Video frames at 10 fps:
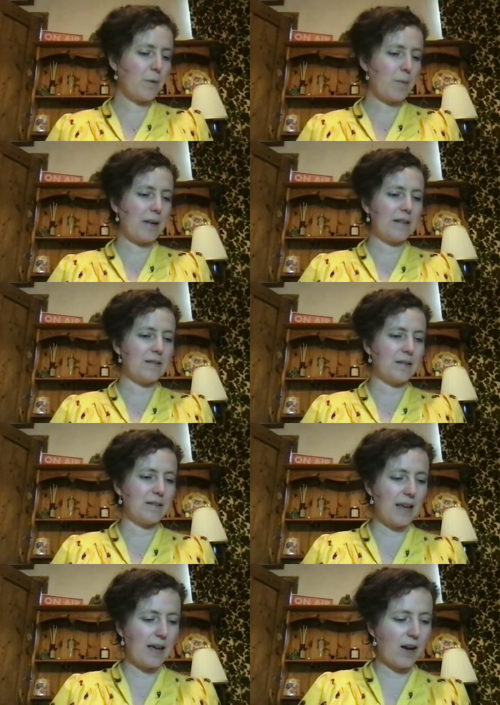
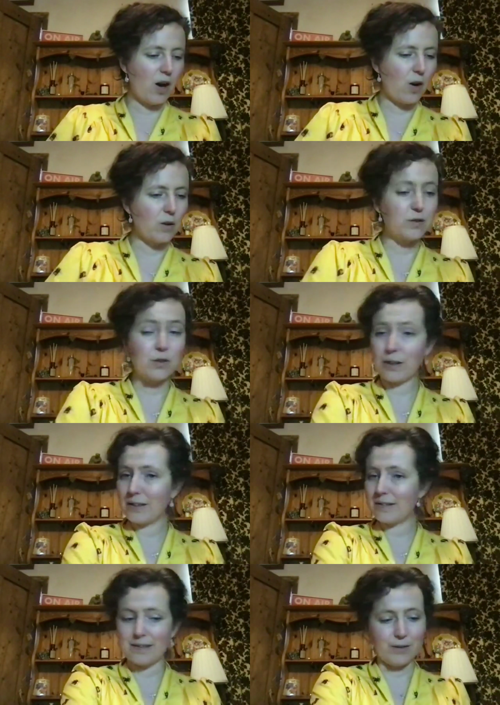pieces here are
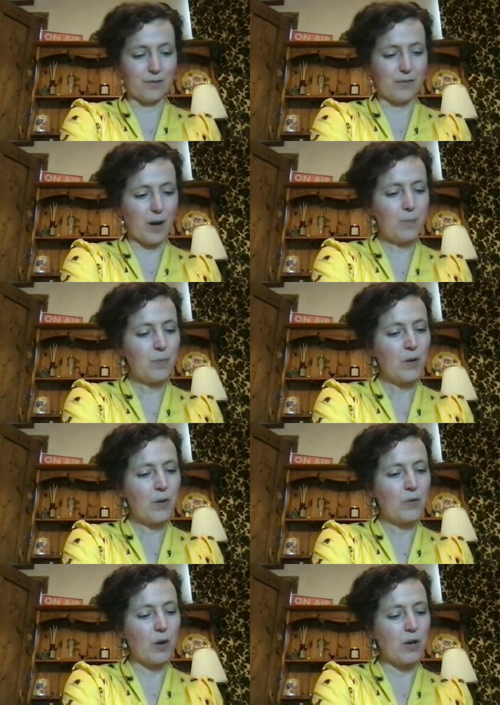solid silver,
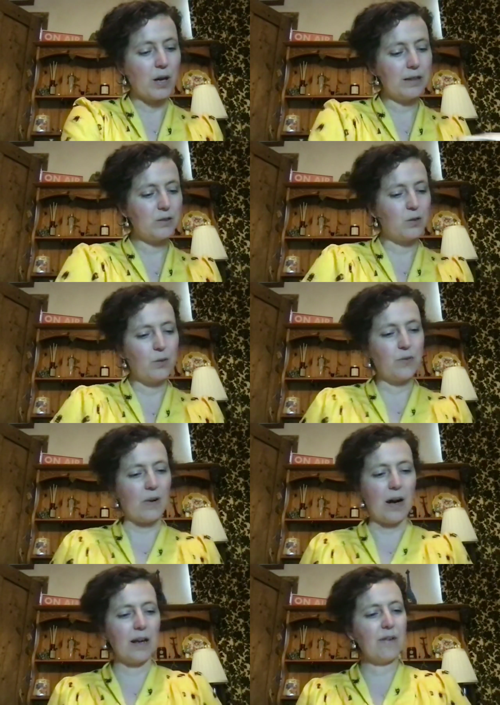so
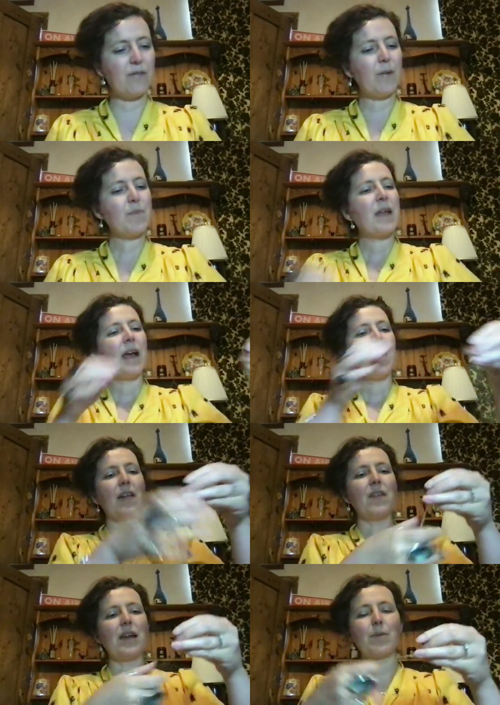925,
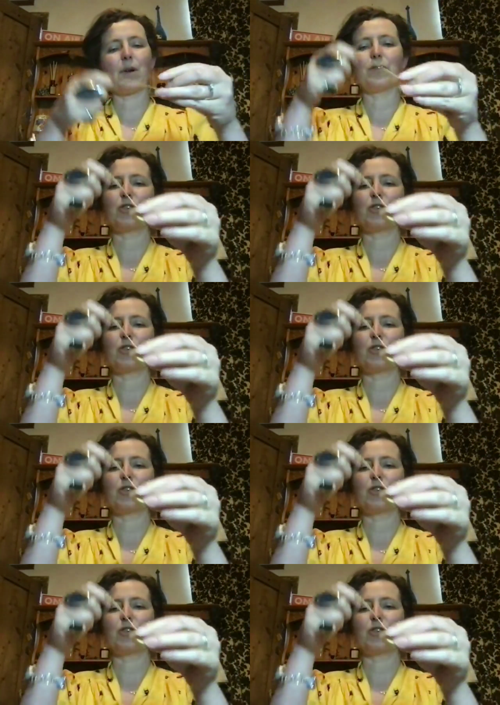and then I'm going to